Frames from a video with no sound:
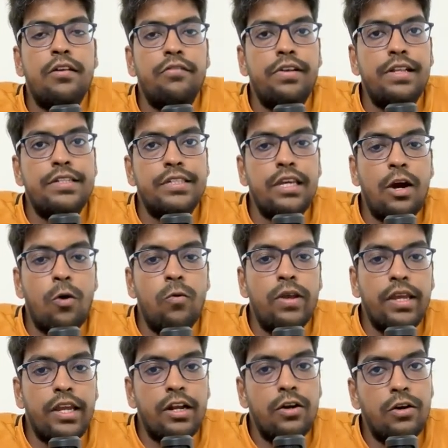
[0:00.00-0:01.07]
We'll see how we
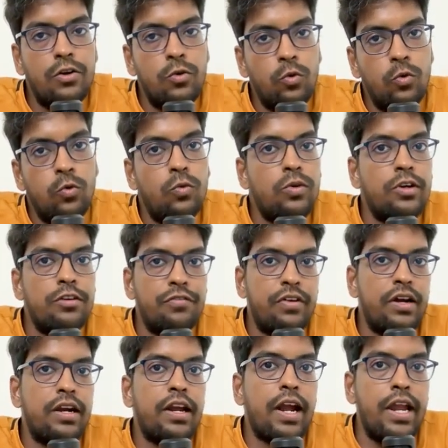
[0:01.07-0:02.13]
can do
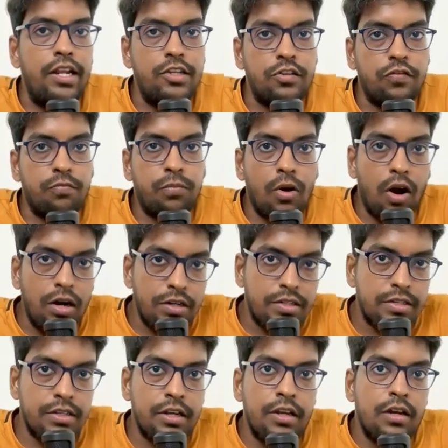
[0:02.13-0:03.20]
different kinds of
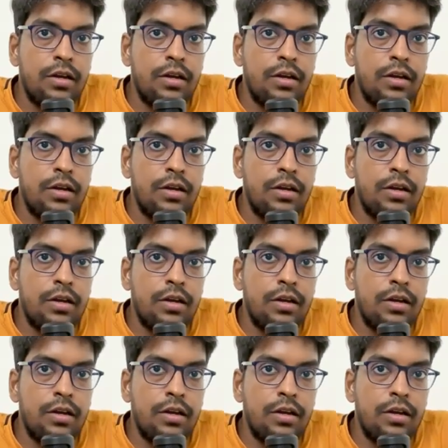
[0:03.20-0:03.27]
plots,